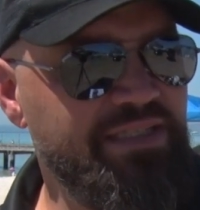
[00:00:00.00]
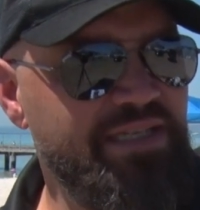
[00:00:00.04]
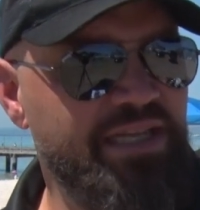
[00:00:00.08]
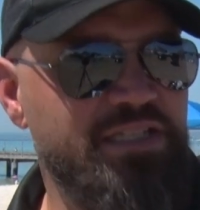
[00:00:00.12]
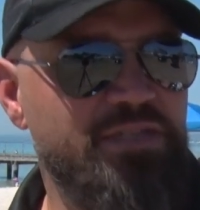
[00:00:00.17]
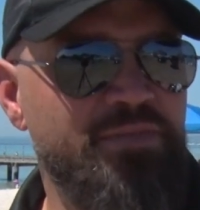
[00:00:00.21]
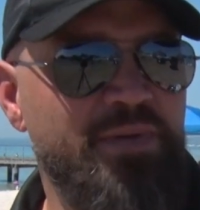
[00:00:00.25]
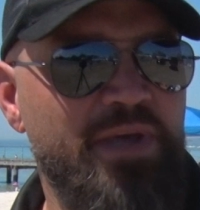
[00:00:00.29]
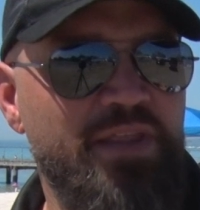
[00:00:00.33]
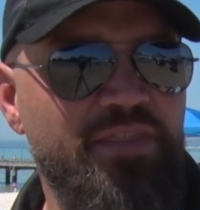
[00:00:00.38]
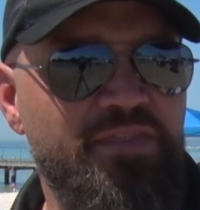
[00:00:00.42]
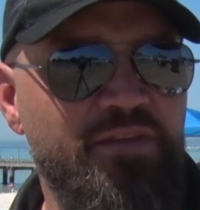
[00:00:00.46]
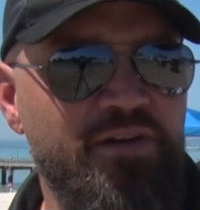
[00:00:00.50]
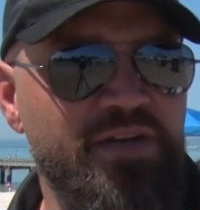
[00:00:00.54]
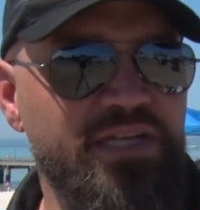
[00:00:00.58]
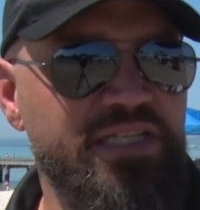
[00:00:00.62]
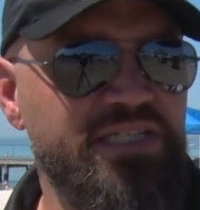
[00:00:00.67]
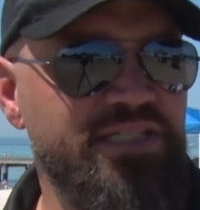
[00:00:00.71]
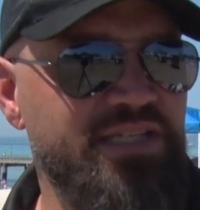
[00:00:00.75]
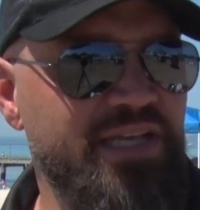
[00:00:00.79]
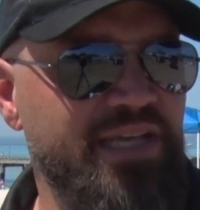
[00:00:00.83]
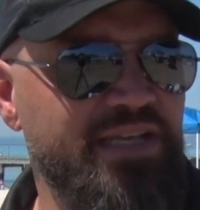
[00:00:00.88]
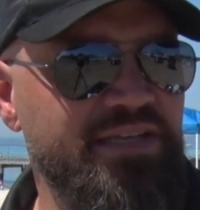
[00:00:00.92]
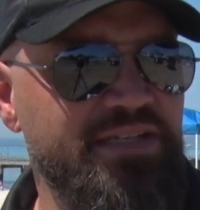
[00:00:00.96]
takes about 30
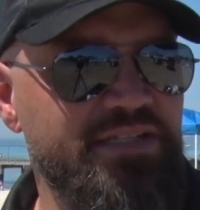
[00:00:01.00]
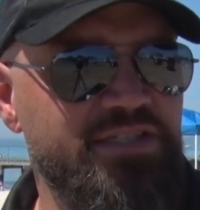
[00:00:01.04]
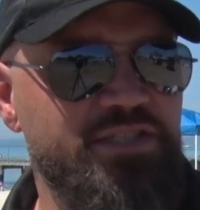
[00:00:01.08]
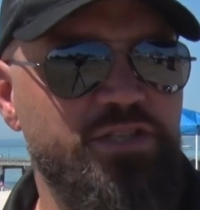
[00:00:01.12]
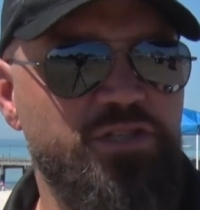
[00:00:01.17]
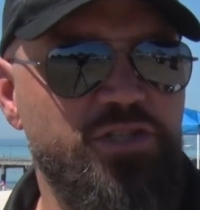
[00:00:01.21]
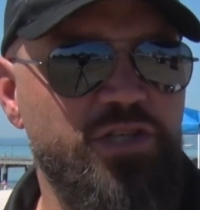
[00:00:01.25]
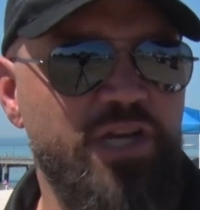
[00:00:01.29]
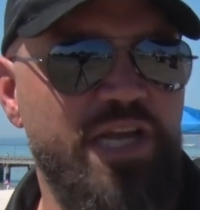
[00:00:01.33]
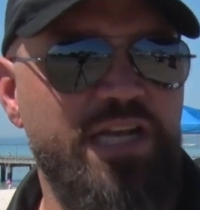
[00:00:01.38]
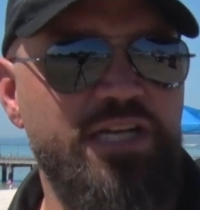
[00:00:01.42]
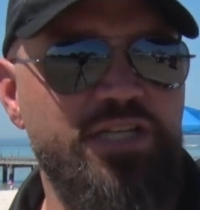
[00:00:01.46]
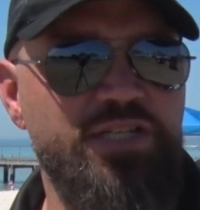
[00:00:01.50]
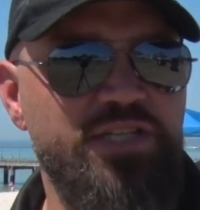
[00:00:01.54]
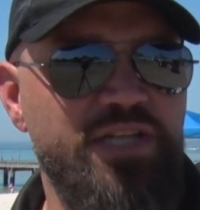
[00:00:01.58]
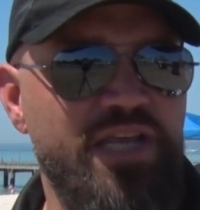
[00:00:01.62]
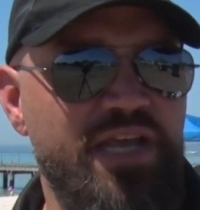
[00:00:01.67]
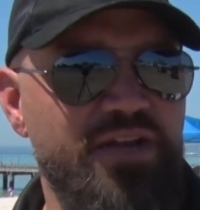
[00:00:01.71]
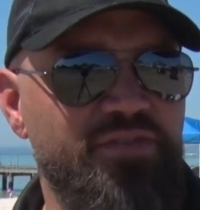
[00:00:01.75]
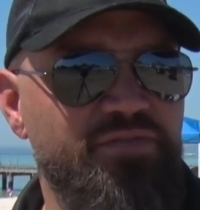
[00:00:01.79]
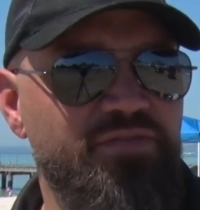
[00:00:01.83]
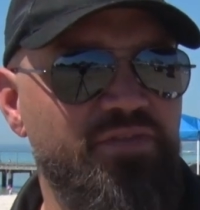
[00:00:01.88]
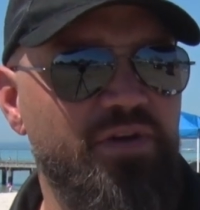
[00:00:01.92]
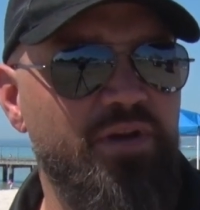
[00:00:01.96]
seconds to change
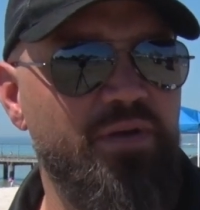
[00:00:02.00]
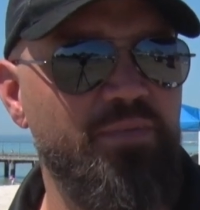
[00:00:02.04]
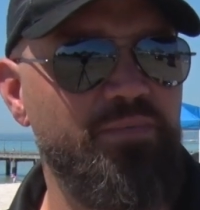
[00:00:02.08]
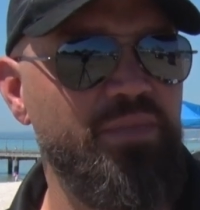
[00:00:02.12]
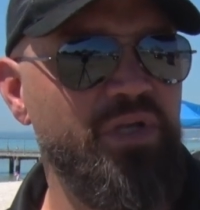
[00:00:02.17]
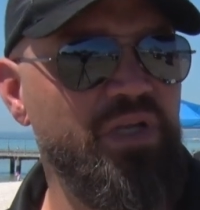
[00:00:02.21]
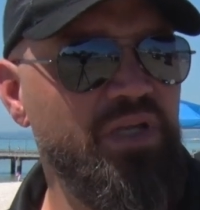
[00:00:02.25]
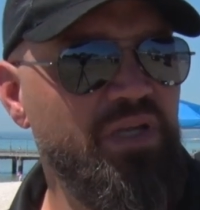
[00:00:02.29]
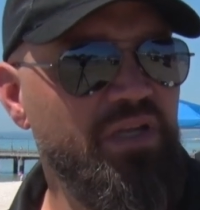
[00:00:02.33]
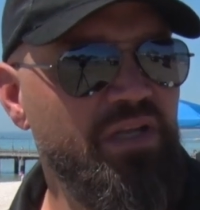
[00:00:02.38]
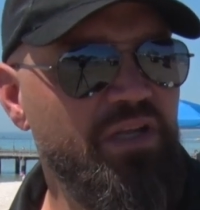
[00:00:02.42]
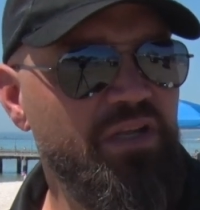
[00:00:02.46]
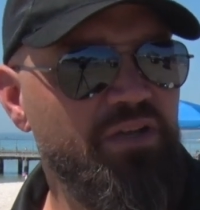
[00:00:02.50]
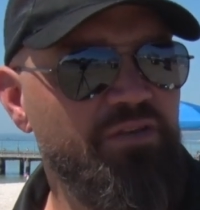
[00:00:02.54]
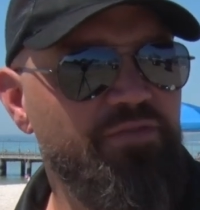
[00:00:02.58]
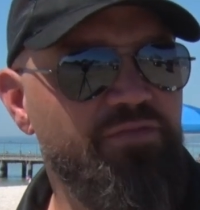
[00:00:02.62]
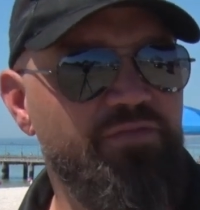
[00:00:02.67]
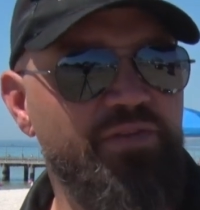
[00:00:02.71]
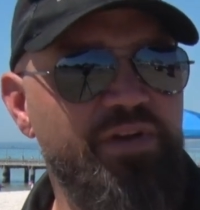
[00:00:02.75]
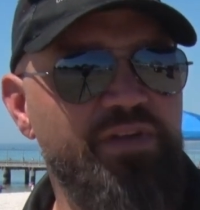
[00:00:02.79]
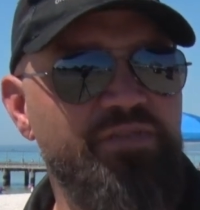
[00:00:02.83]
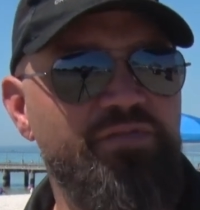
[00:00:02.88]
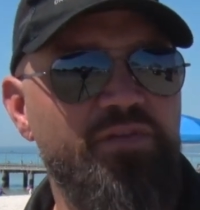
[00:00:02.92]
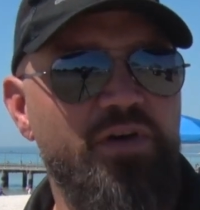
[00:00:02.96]
that from
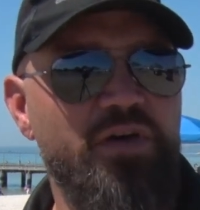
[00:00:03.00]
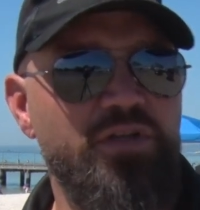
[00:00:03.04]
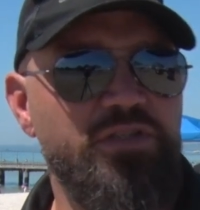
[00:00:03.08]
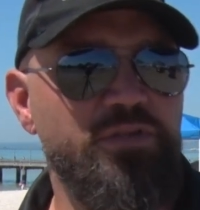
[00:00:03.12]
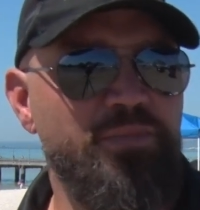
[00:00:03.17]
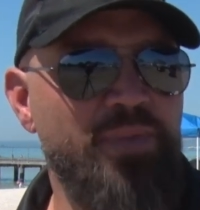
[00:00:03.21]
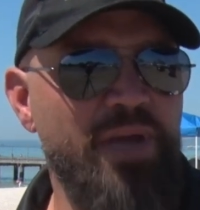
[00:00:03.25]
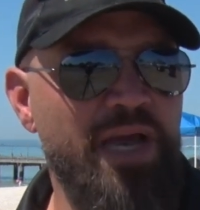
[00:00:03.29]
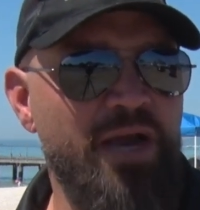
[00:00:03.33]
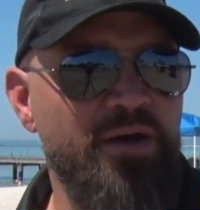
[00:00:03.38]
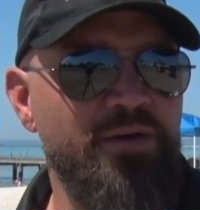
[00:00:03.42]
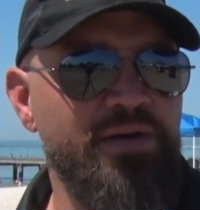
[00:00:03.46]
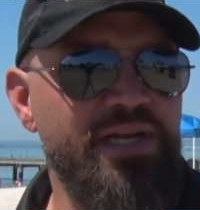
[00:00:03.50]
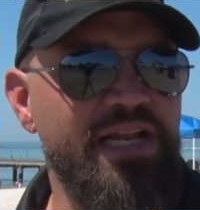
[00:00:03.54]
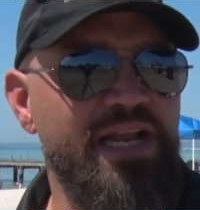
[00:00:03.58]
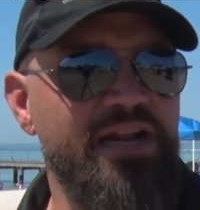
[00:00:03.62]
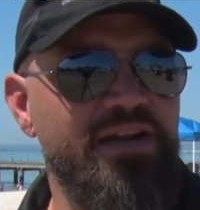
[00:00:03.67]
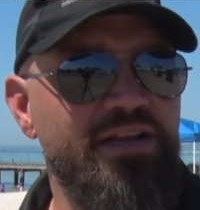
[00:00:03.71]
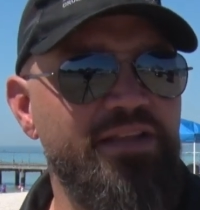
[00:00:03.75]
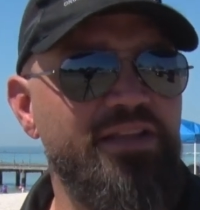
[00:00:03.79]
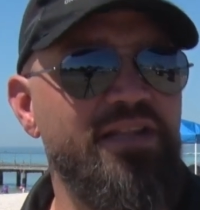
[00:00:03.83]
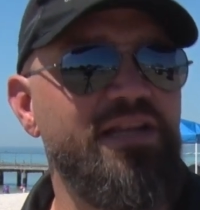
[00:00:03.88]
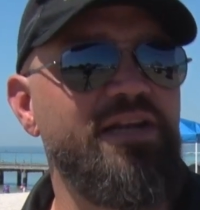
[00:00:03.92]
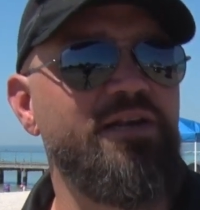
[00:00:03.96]
free fall to power
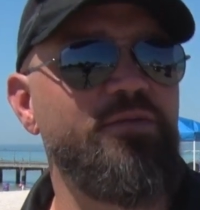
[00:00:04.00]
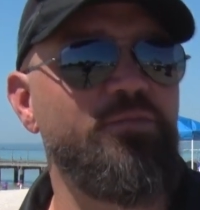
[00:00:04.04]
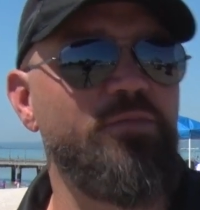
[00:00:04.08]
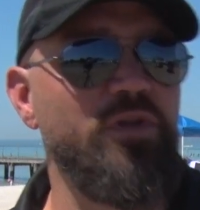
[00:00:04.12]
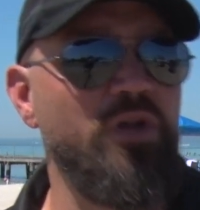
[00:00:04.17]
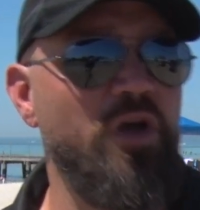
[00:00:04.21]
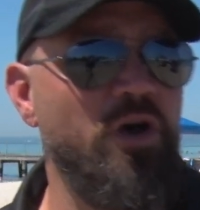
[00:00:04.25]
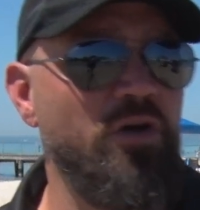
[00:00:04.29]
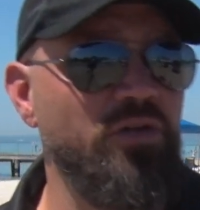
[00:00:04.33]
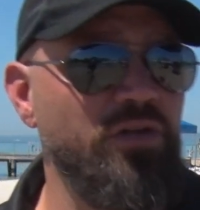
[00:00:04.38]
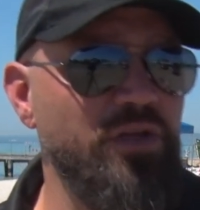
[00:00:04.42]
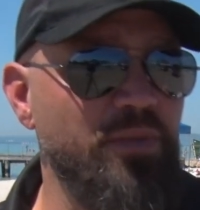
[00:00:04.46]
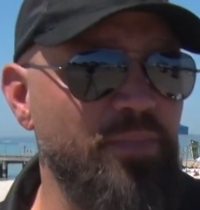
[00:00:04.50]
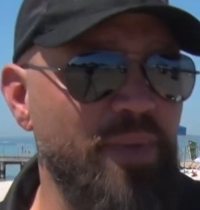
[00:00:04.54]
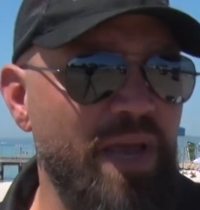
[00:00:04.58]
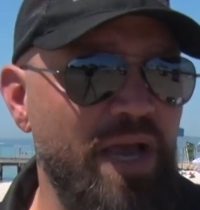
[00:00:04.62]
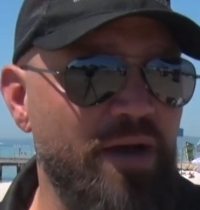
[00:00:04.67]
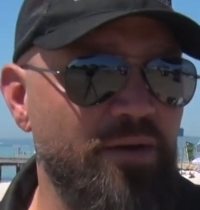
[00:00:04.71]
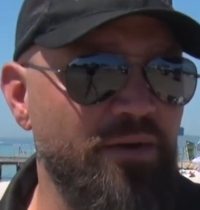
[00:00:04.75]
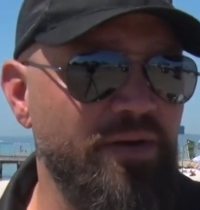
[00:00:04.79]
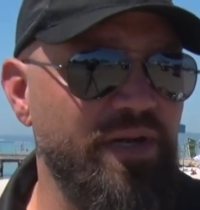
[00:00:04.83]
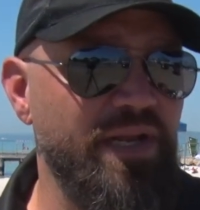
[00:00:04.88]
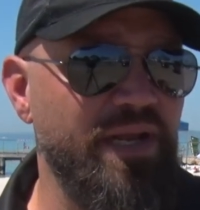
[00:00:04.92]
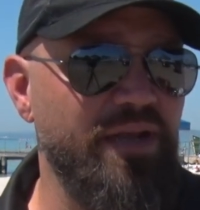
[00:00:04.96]
down, and then it will only
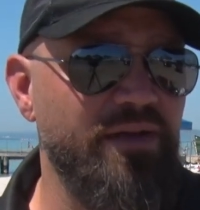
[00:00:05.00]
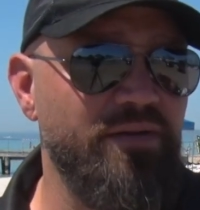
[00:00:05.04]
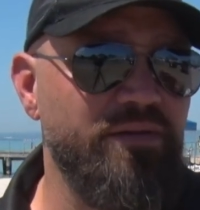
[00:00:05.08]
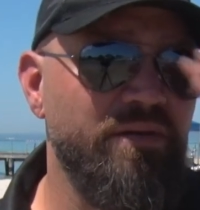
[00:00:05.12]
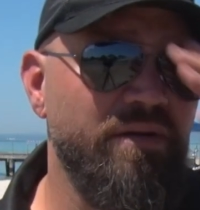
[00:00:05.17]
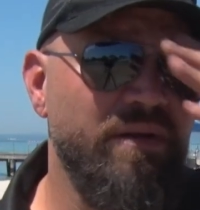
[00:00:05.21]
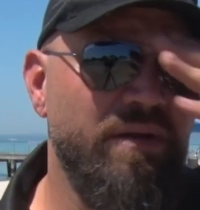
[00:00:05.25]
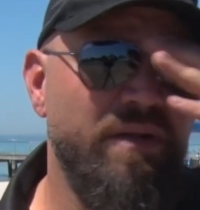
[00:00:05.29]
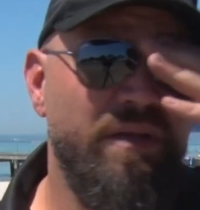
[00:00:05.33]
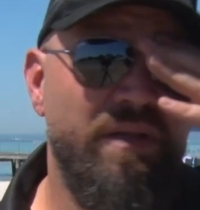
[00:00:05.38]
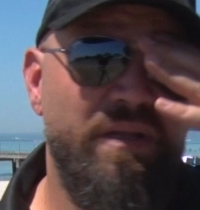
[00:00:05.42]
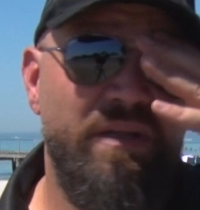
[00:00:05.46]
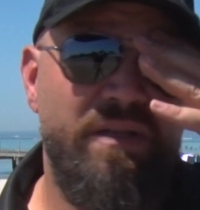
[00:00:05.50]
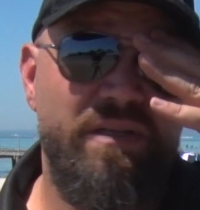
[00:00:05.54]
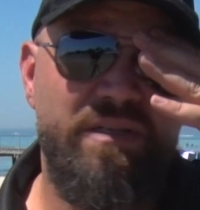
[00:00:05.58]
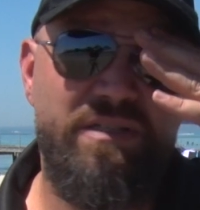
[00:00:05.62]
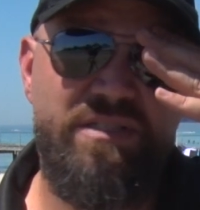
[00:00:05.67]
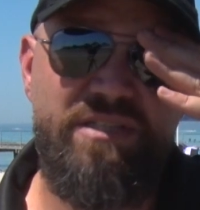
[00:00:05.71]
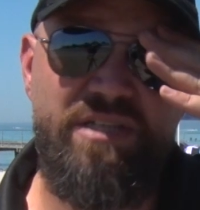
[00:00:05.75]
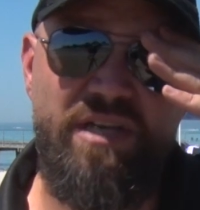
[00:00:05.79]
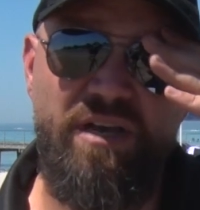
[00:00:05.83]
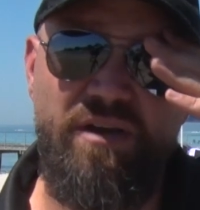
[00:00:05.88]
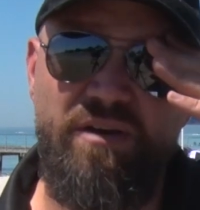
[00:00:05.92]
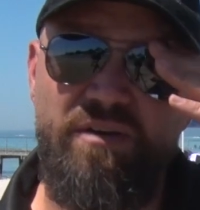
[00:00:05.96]
power down.
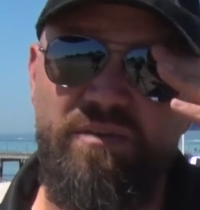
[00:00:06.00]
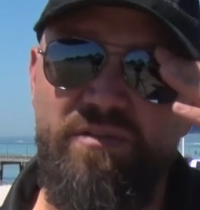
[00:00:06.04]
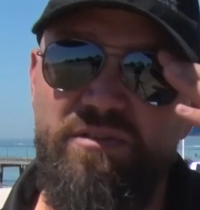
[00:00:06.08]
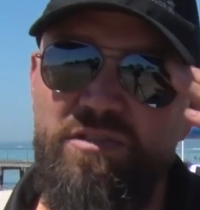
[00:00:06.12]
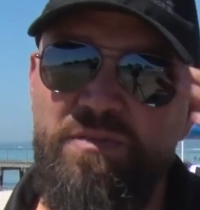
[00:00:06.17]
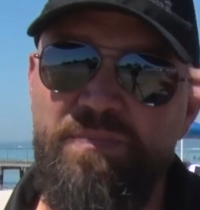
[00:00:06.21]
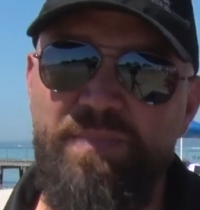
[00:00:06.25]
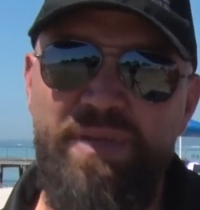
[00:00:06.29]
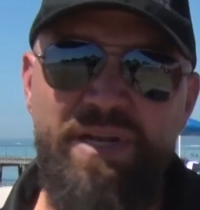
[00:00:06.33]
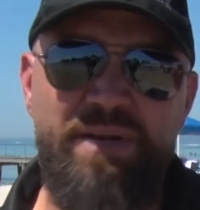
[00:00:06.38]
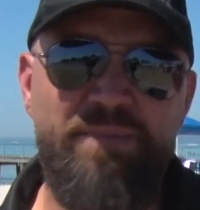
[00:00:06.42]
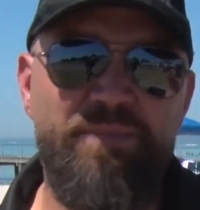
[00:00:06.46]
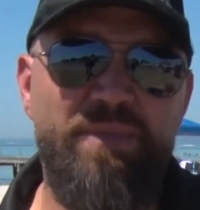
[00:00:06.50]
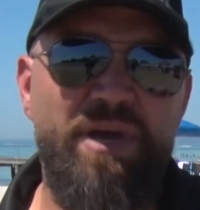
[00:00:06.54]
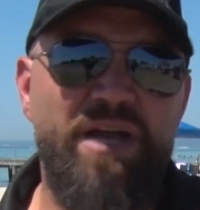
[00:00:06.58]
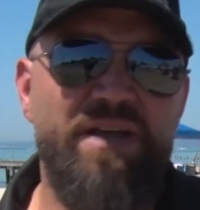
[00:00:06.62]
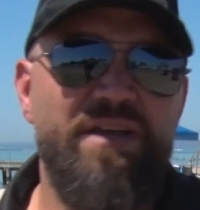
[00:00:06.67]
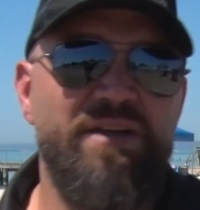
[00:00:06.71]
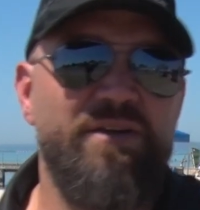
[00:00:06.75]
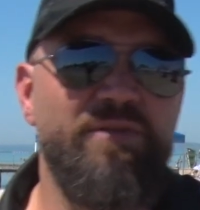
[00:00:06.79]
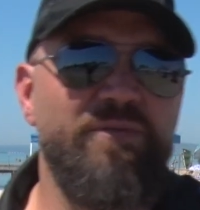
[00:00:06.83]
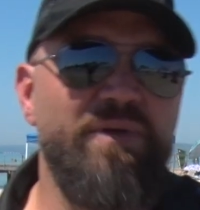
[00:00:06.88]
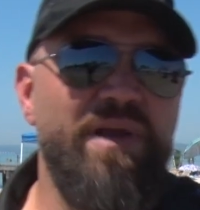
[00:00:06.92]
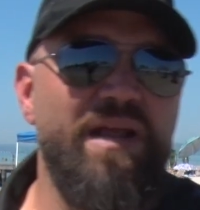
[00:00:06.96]
So there's a bit of
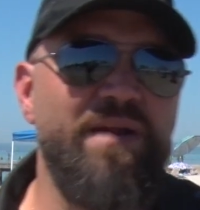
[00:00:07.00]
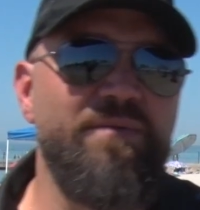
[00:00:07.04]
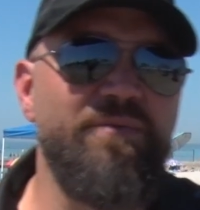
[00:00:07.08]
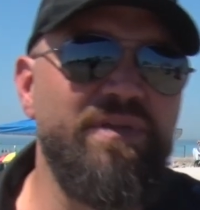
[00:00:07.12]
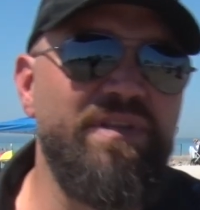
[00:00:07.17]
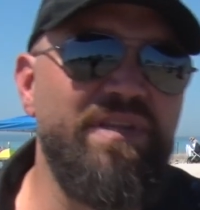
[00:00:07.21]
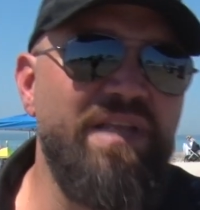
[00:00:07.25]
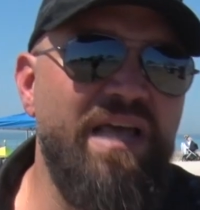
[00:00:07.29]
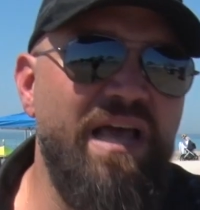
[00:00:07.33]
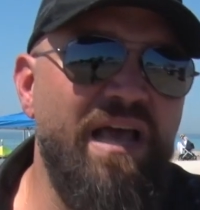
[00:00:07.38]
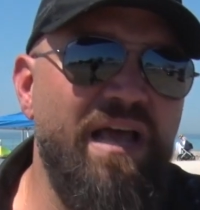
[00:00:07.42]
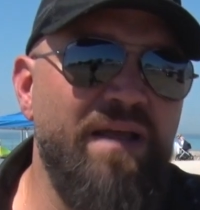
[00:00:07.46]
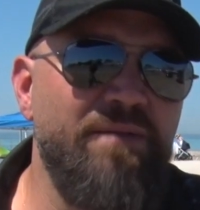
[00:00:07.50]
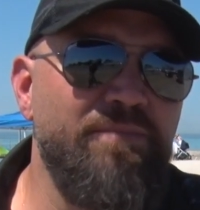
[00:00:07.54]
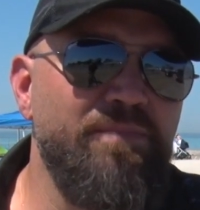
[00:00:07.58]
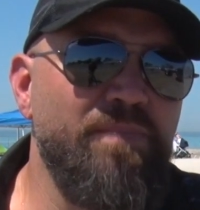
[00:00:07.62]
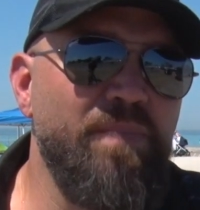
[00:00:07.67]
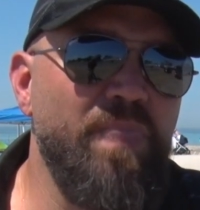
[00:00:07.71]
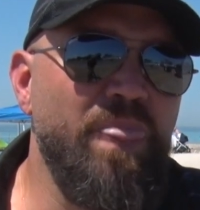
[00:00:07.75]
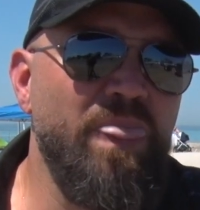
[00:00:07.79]
mucking around with that.